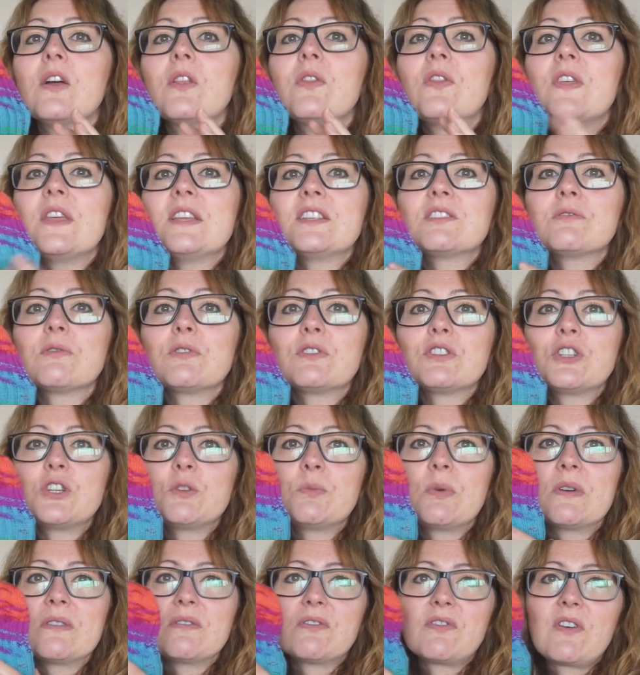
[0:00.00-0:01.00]
These are on
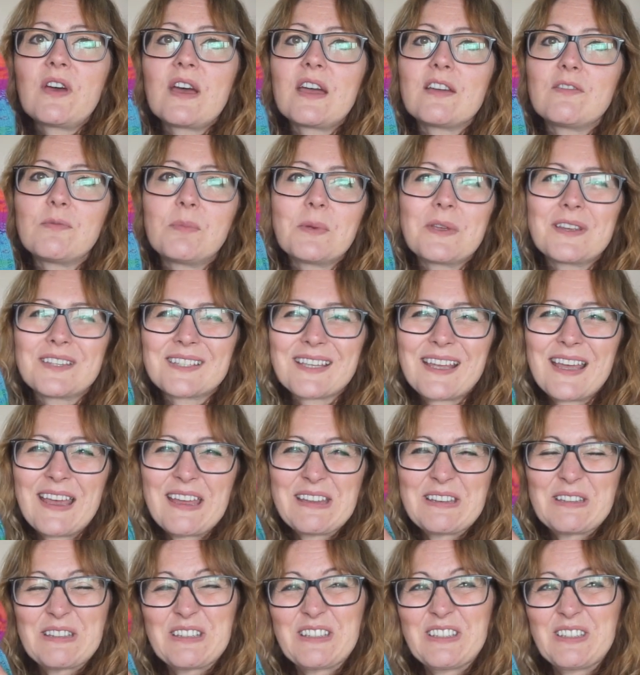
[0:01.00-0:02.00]
2.5 because I
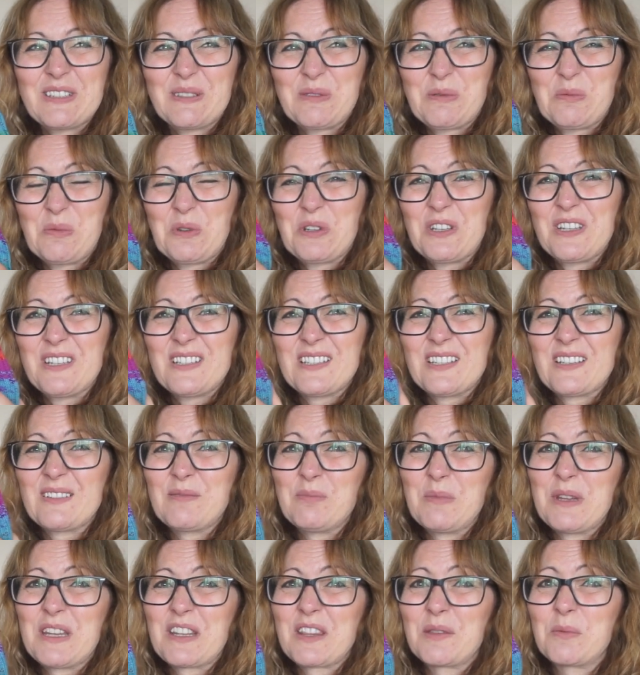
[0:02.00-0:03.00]
kind of just wanted to
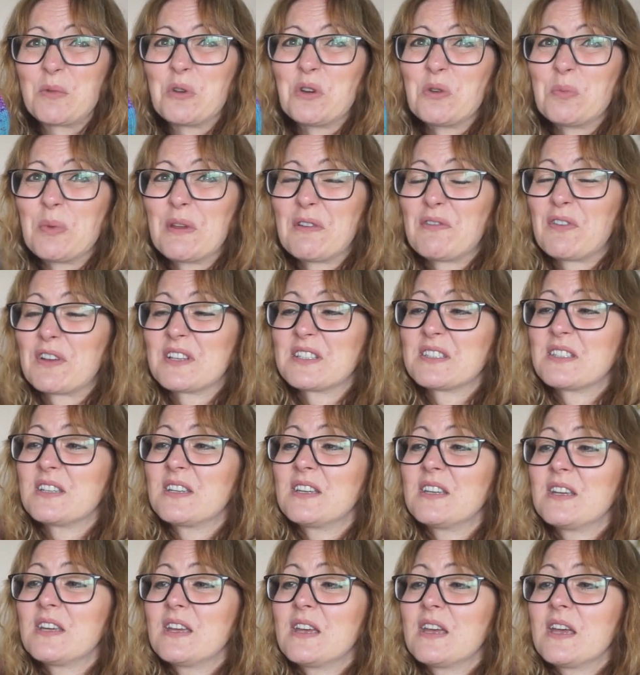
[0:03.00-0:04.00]
make them go a bit
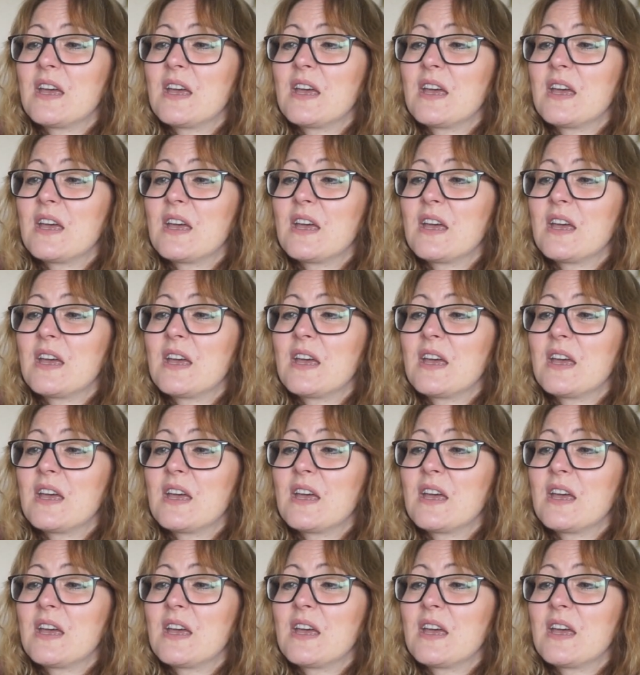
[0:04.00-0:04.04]
faster.